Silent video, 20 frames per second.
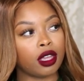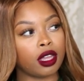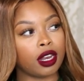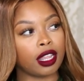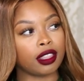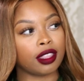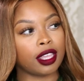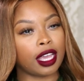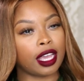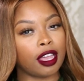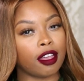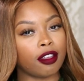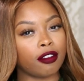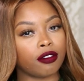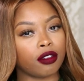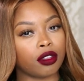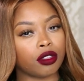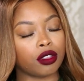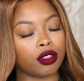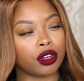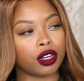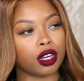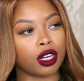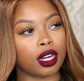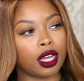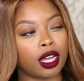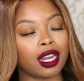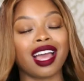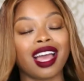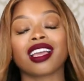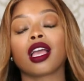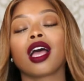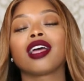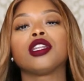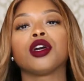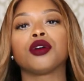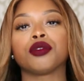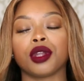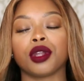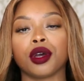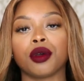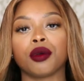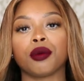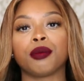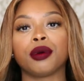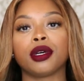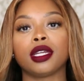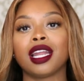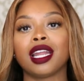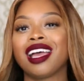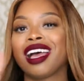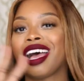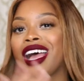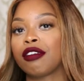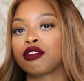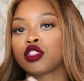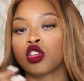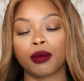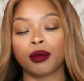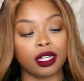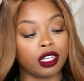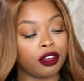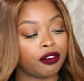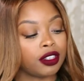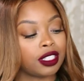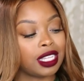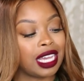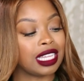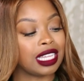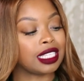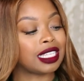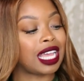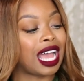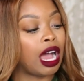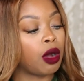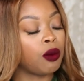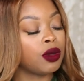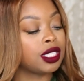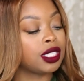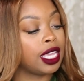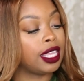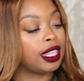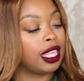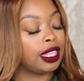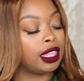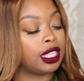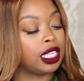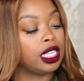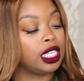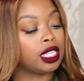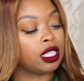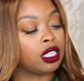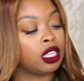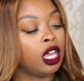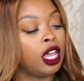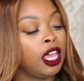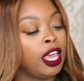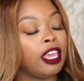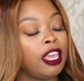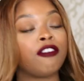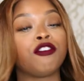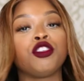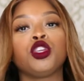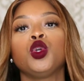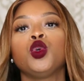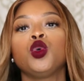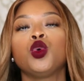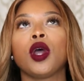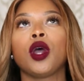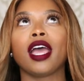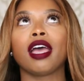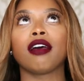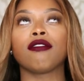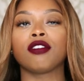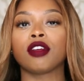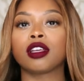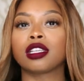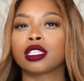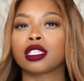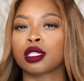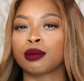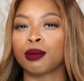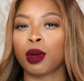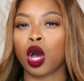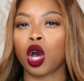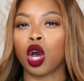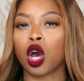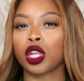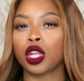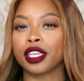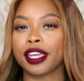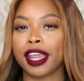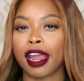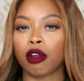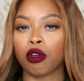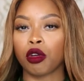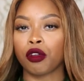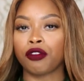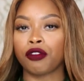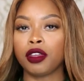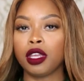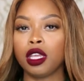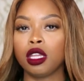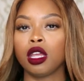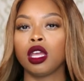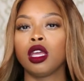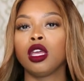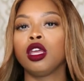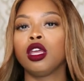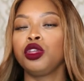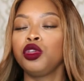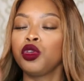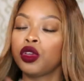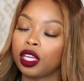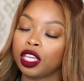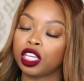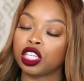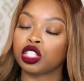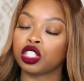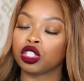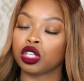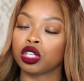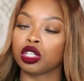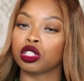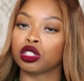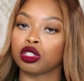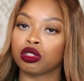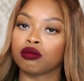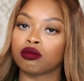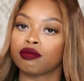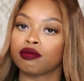And I think I have a thirty-nine. I, I don't know, but I have so many different sizes. I would say that these, if you have small, narrow feet, you can get your